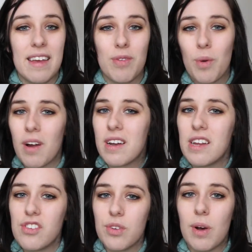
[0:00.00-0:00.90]
if you are an
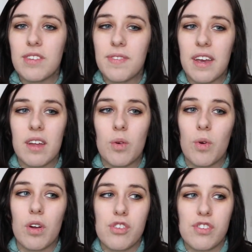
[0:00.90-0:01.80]
H.G. Wells fan
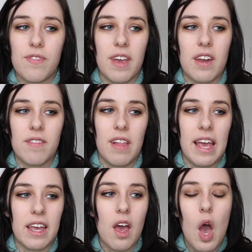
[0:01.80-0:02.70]
or just a fan of
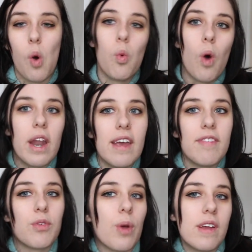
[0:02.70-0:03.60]
like what
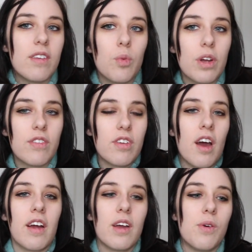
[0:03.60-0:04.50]
if crazy weird
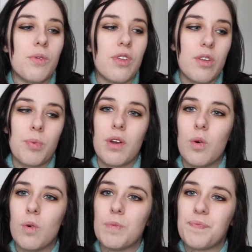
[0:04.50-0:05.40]
scenarios, it's pretty
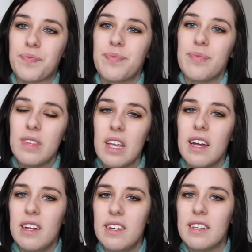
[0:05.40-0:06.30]
cool.
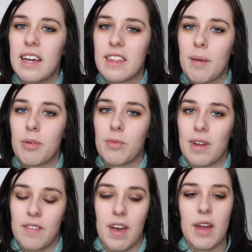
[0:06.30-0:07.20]
I like that
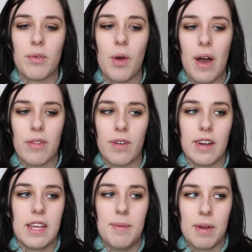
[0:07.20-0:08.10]
perspective. I don't know how they're
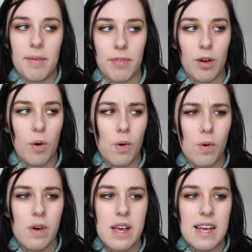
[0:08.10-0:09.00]
gonna keep it up for a
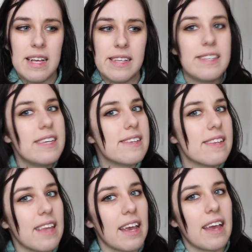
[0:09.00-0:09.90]
whole
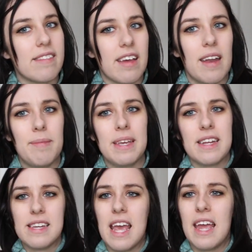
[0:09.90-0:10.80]
season. Like, it's gotta be
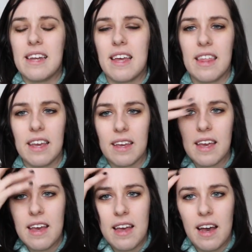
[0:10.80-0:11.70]
contained, I
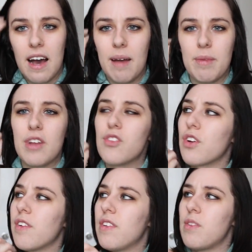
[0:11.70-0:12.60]
think. I'm not
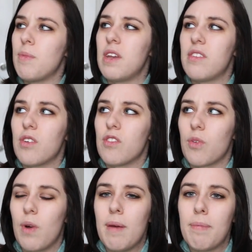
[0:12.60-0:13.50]
sure if it's a miniseries
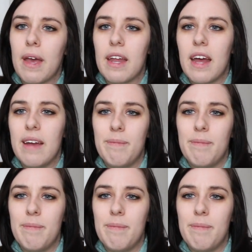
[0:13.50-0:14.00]
or what, but